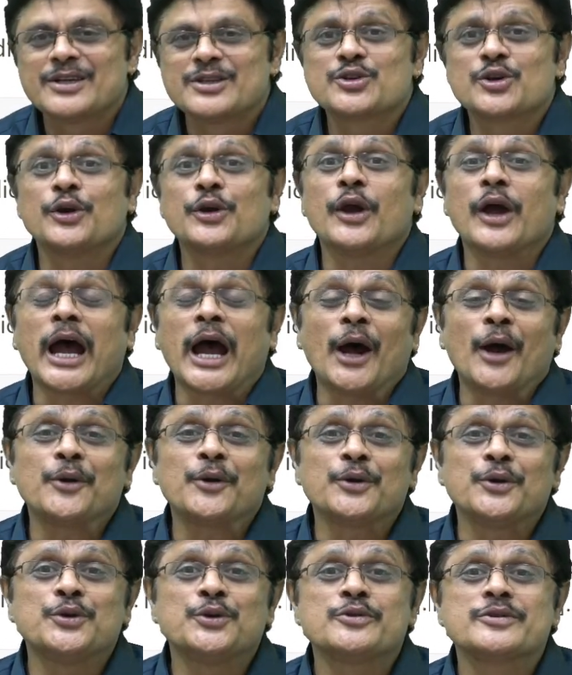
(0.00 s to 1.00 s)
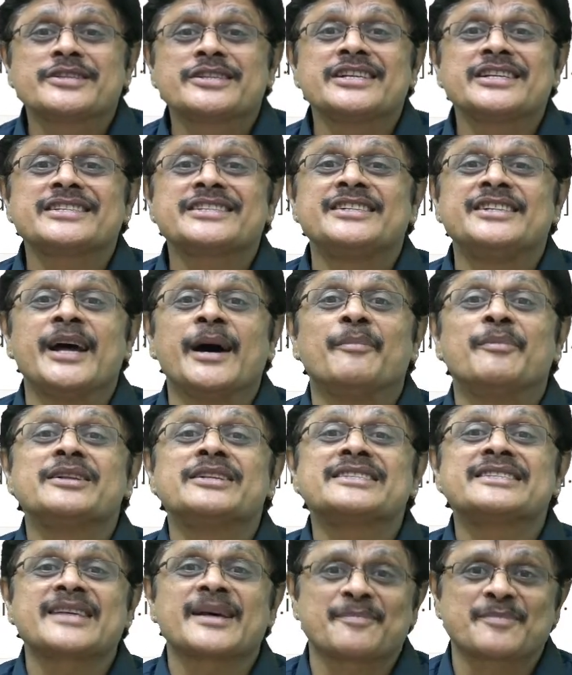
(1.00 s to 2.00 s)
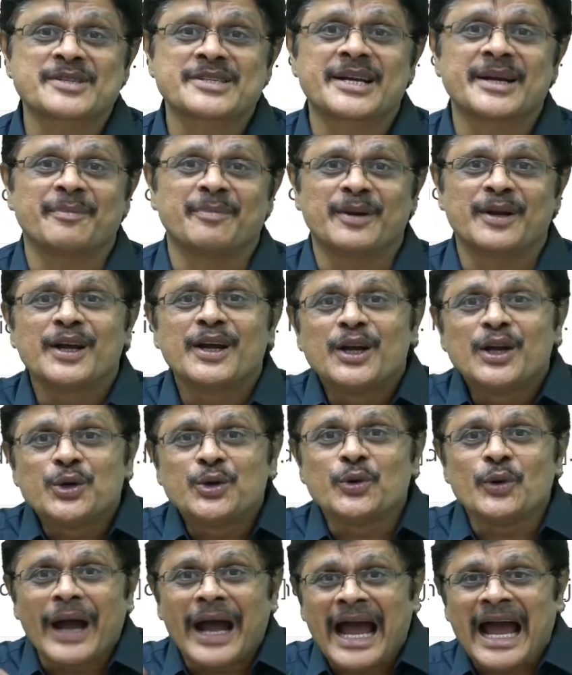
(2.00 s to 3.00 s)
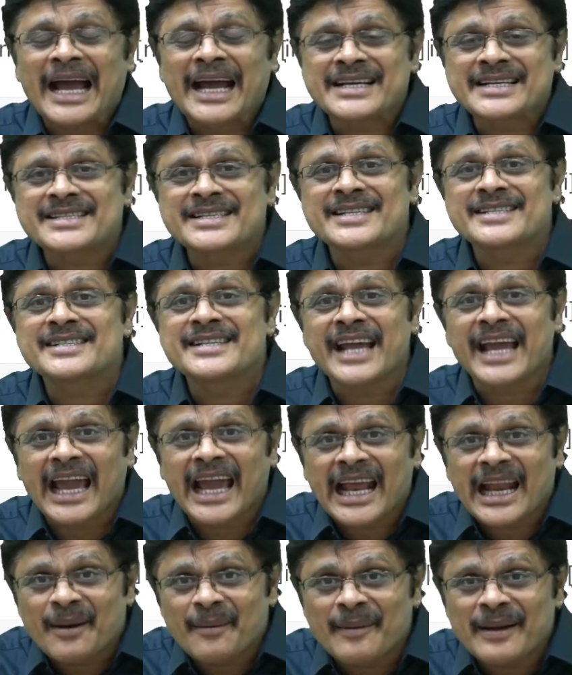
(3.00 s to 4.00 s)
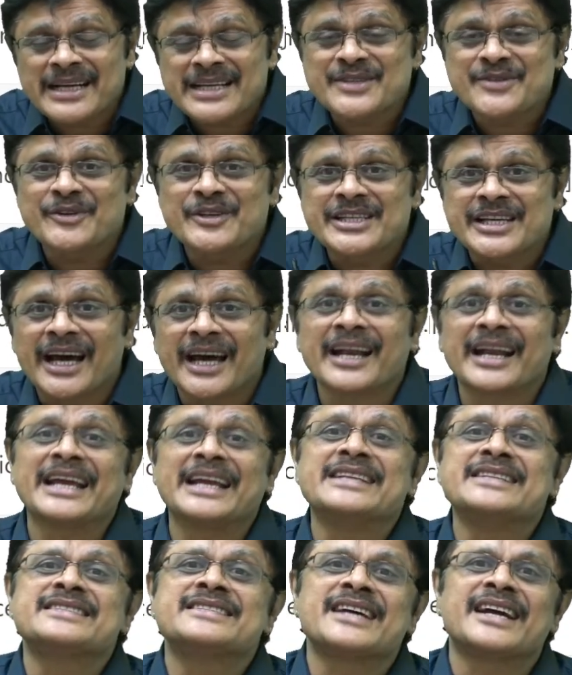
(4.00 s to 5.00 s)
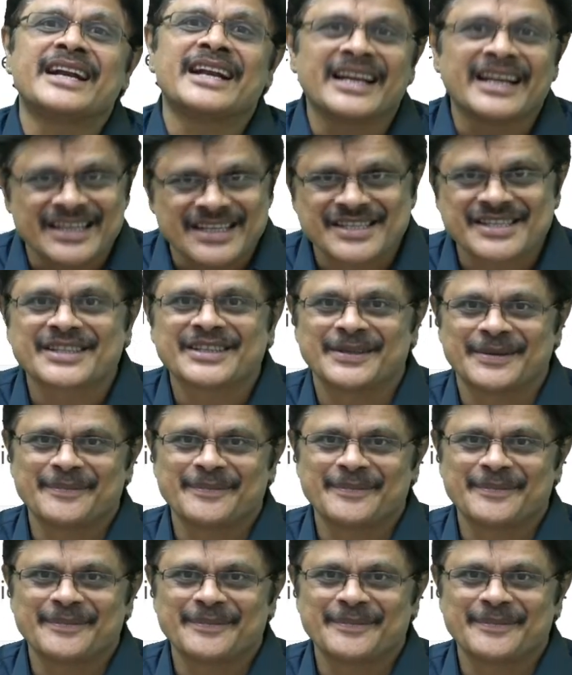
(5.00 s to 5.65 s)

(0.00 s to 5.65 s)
So you have to use this double subscript to access the elements which are inside a list.